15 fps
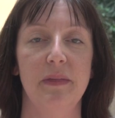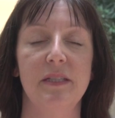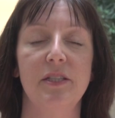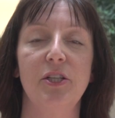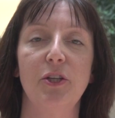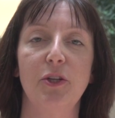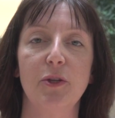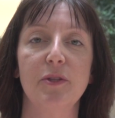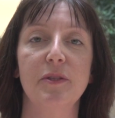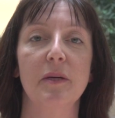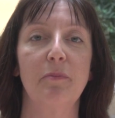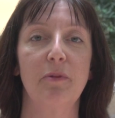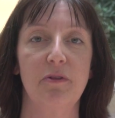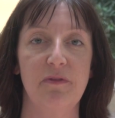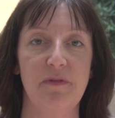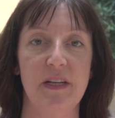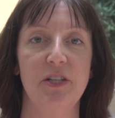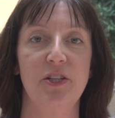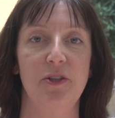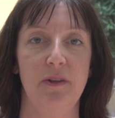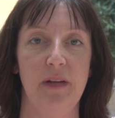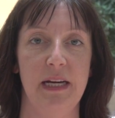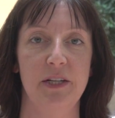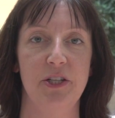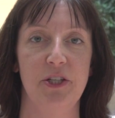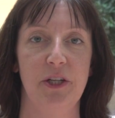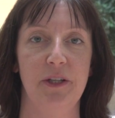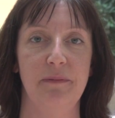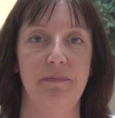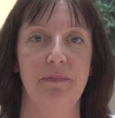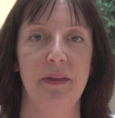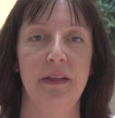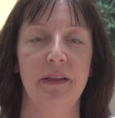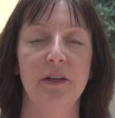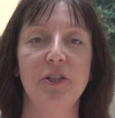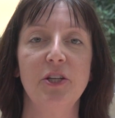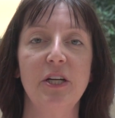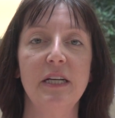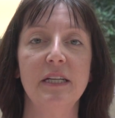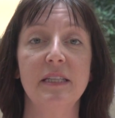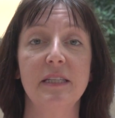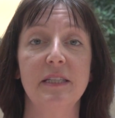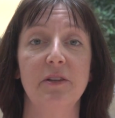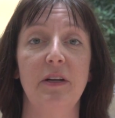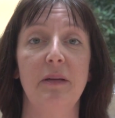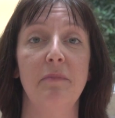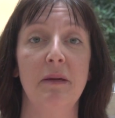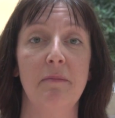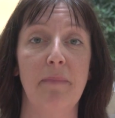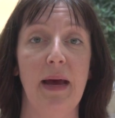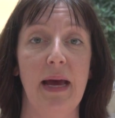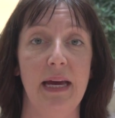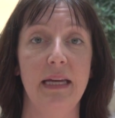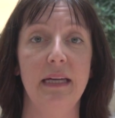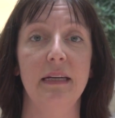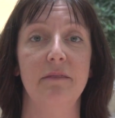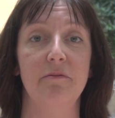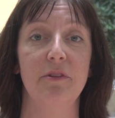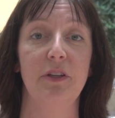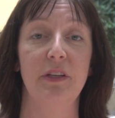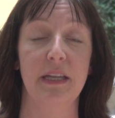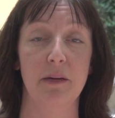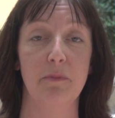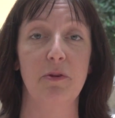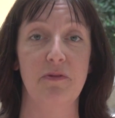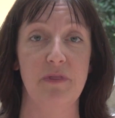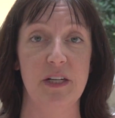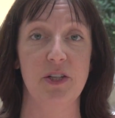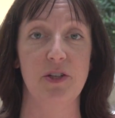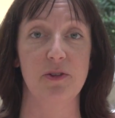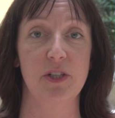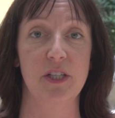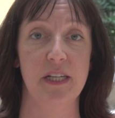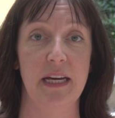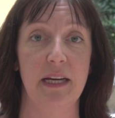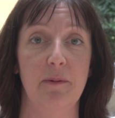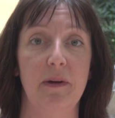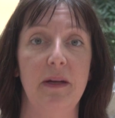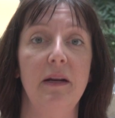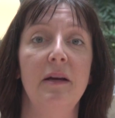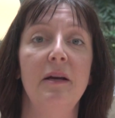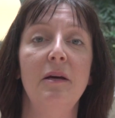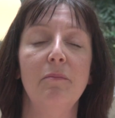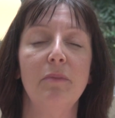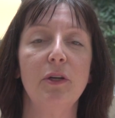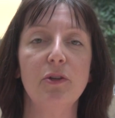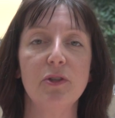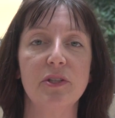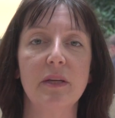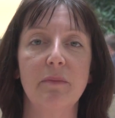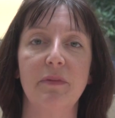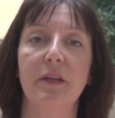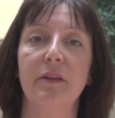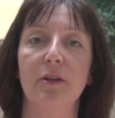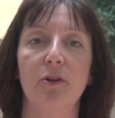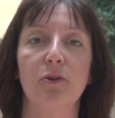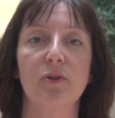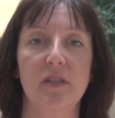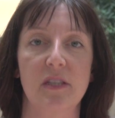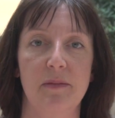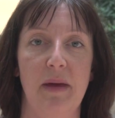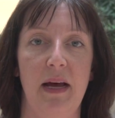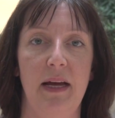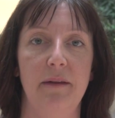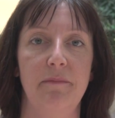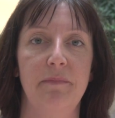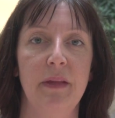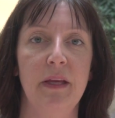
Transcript: is to use a professional headshot. Now, I don't necessarily mean pay and get a professional to take one, but use something that looks smart.